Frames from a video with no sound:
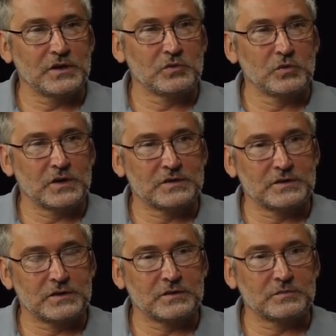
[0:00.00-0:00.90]
it
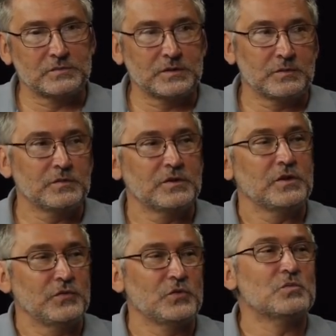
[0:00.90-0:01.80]
together, we
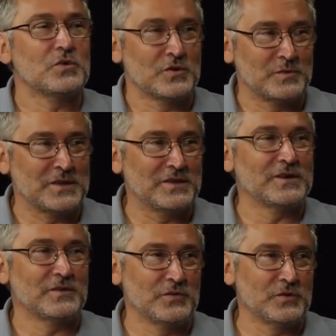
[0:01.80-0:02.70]
give you more
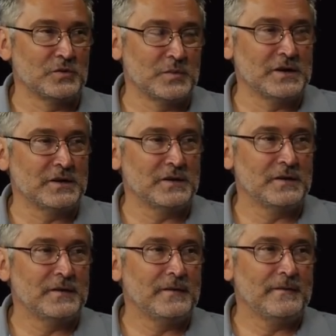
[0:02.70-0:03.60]
material for your money.
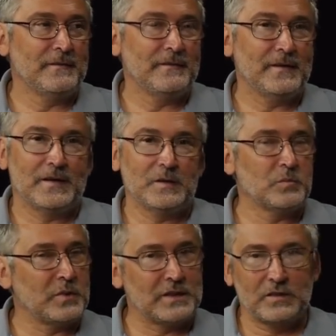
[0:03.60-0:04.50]

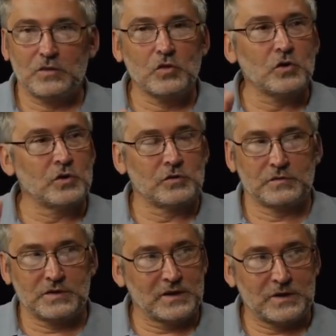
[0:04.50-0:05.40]
But none
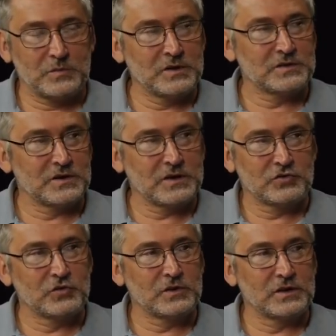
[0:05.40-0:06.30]
of them is
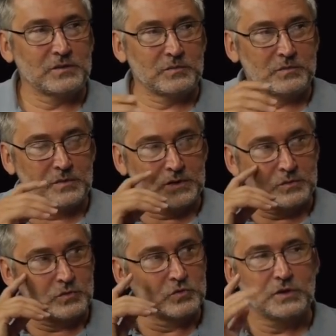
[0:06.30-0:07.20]
actually
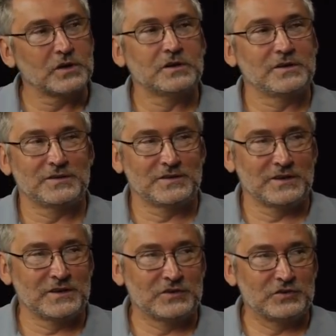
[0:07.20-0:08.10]
doing any
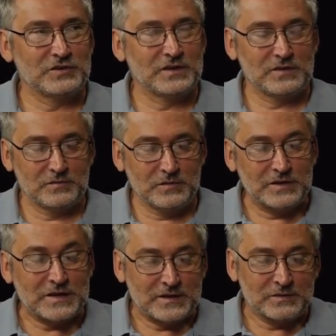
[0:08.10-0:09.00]
research that,
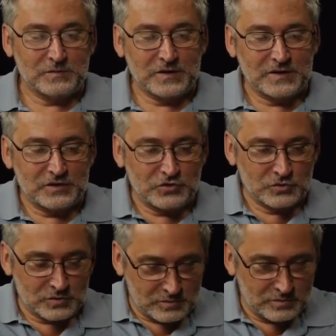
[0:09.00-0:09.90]
we really
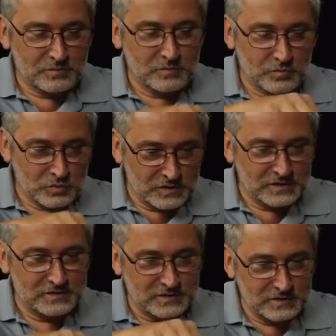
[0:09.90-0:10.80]
should put
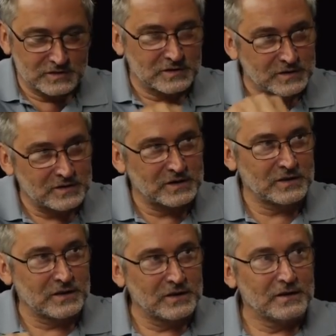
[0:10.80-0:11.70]
this and that.
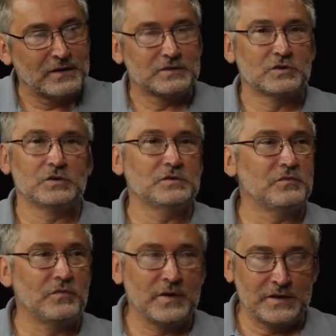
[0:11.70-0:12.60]
So it's
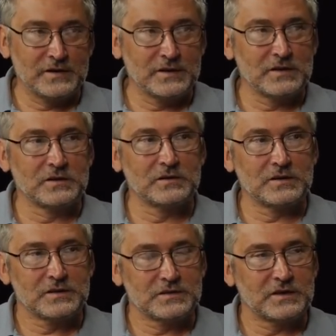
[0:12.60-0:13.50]
very little
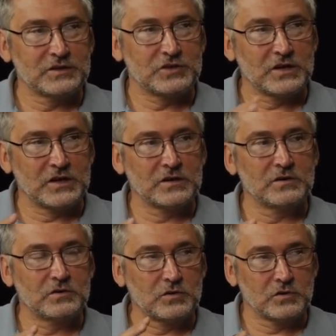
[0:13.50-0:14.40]
research
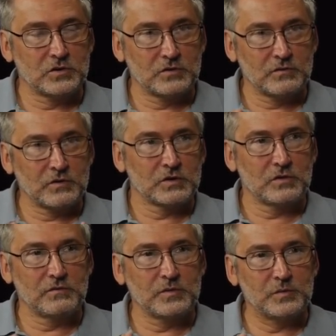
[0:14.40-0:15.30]
done on
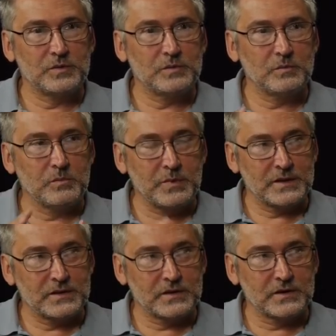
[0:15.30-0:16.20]
what will be
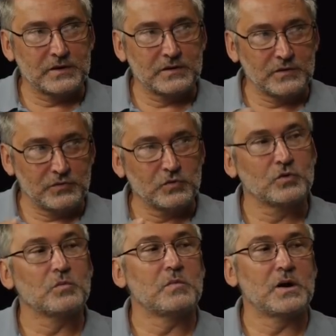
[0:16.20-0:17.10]
better if you
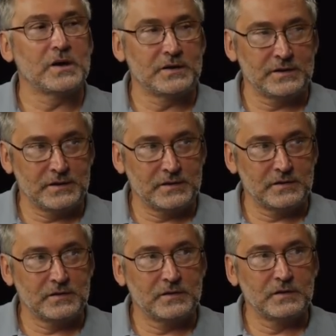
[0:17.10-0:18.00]
combine it.
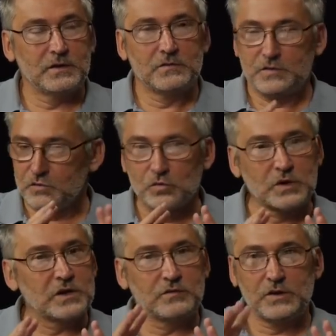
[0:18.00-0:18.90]
With
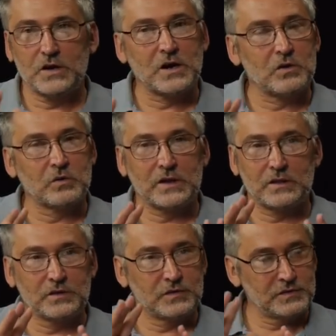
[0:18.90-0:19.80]
glucan, we know at
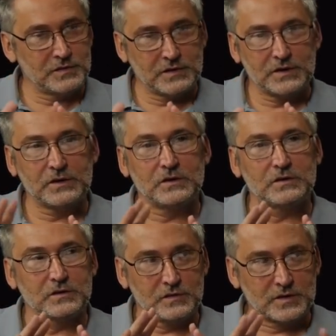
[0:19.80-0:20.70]
least 3
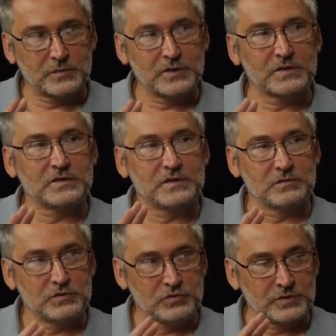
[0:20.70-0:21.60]
substances
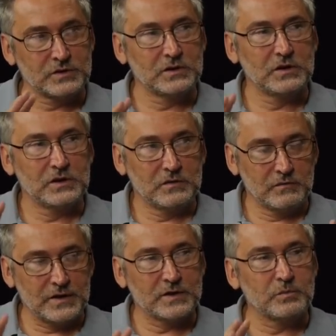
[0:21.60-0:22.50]
which will
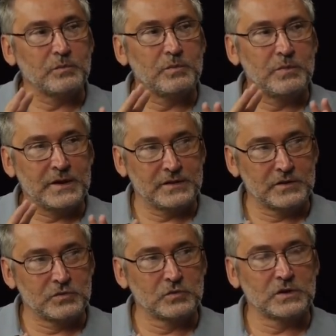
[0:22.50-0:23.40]
work
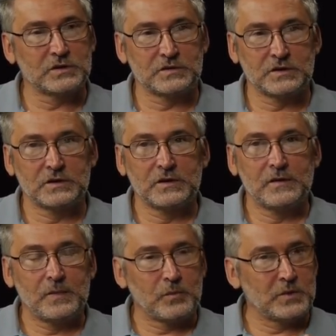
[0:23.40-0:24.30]
better together.
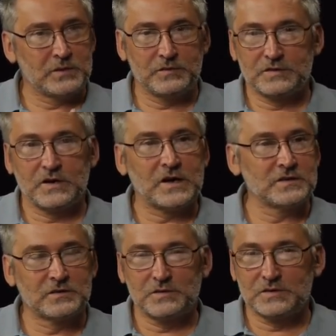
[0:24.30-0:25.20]
But with
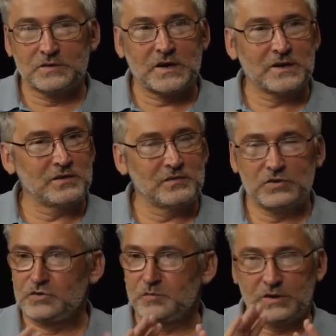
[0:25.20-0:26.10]
the
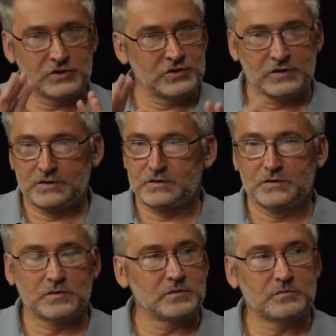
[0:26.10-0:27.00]
artificial mixtures,
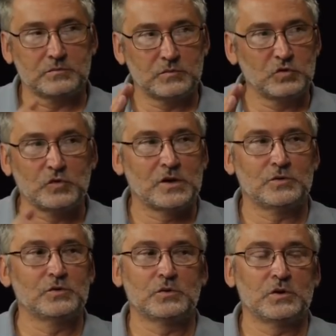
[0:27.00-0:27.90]
you are
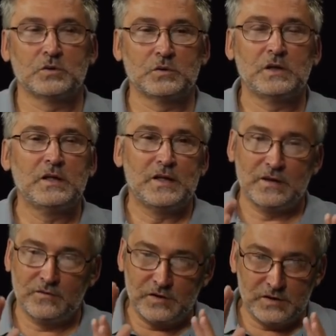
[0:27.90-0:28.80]
on your own.
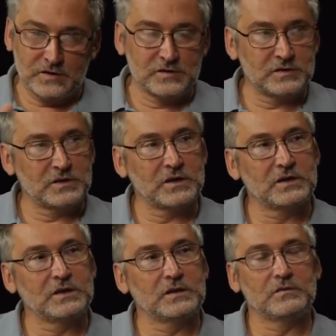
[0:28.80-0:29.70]
And we did the
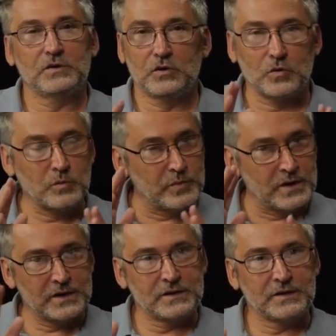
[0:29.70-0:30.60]
study, we
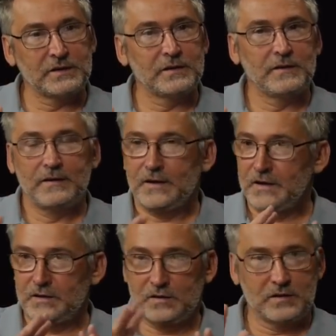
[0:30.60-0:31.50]
compared it,
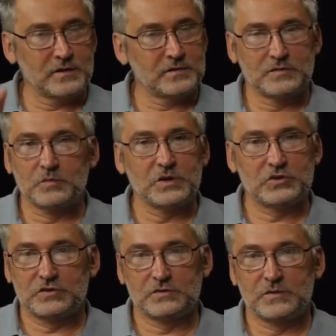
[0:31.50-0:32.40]
and the
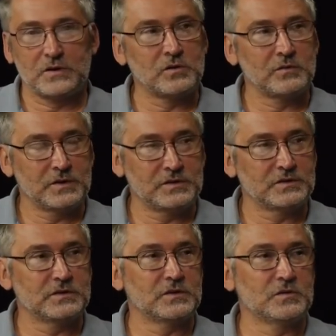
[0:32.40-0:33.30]
mixtures were
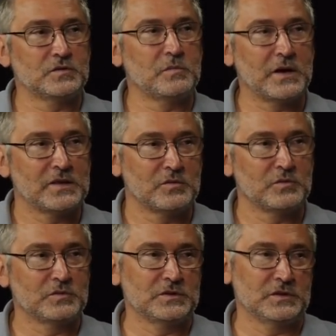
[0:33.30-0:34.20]
always on the bottom
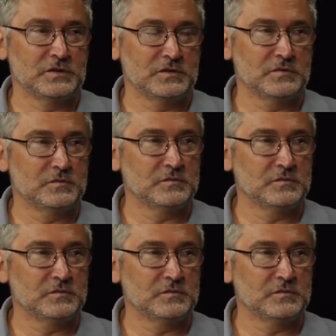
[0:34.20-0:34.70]
of the list.